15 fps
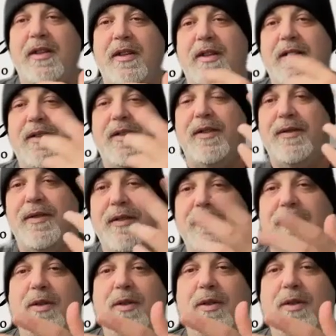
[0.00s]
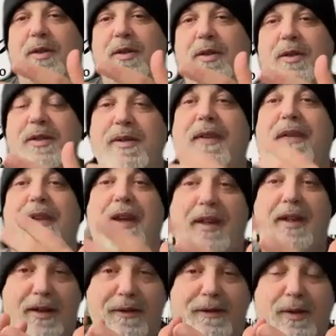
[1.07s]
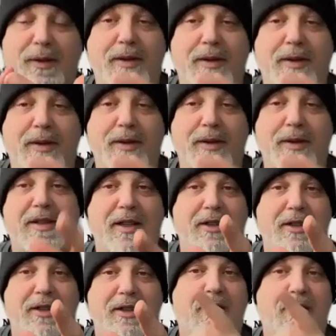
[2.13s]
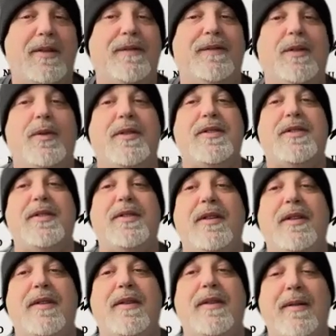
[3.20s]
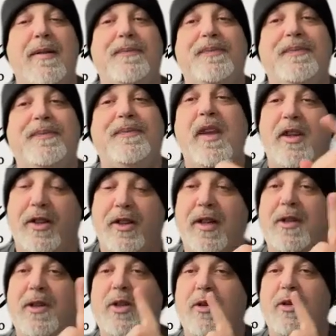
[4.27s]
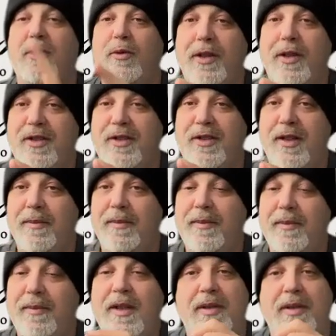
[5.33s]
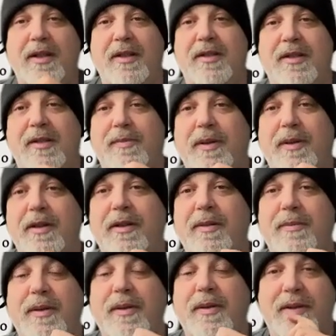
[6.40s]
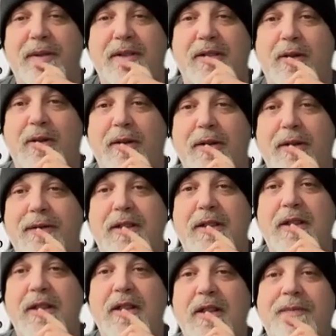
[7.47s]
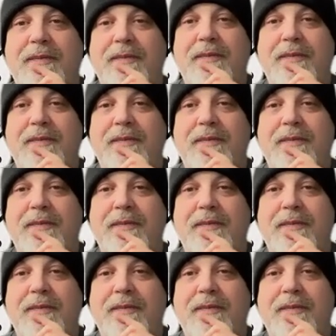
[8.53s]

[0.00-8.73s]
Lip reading: So you got a sphere of influence of people that they can influence. It's not you coming to influence them. You're coming to enrich them, because it's part of it's a grift.